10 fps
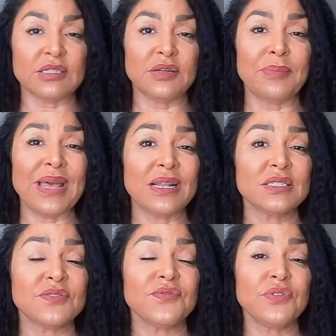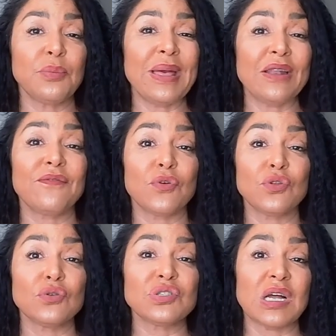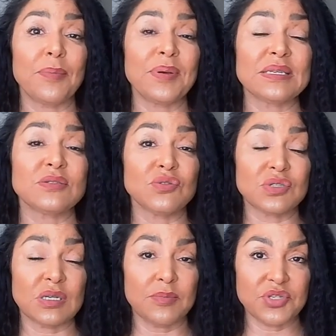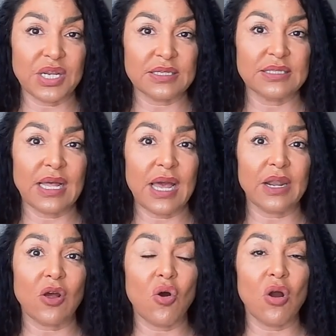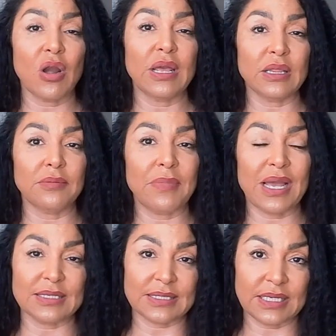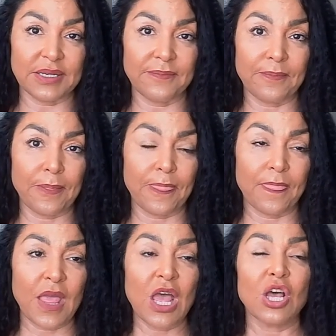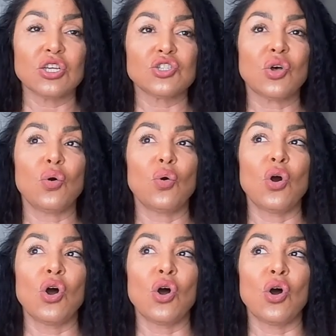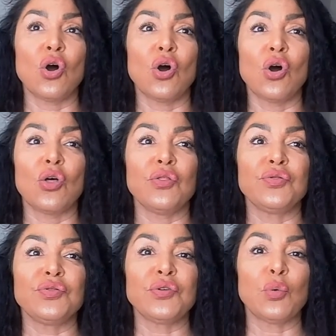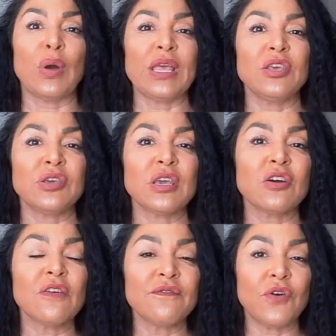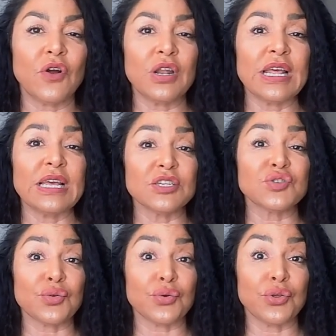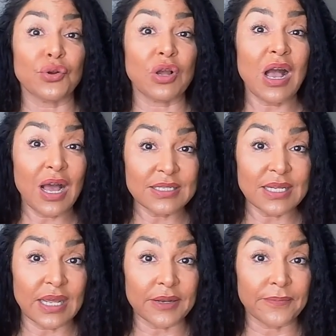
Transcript: demand for those topics, those subjects that are in the magazine. So the way you can convert is through your content.